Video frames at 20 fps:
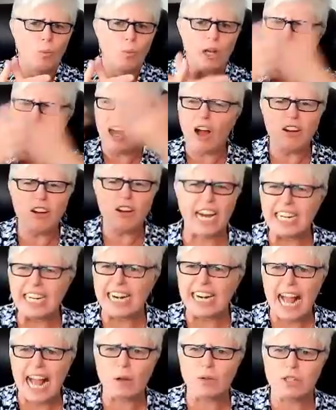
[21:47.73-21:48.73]
"Well, y'all cut
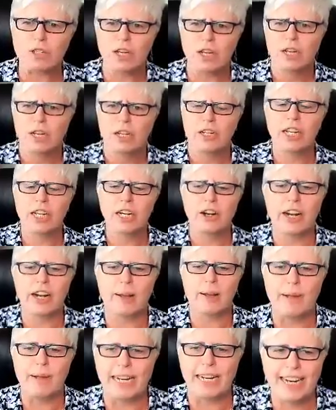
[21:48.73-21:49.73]
it out." You know
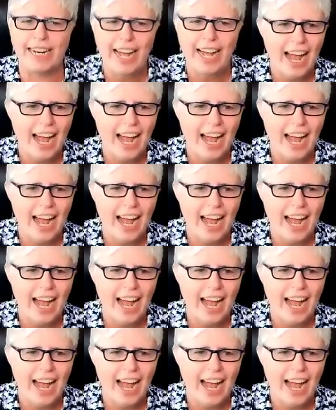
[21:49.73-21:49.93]
what I mean?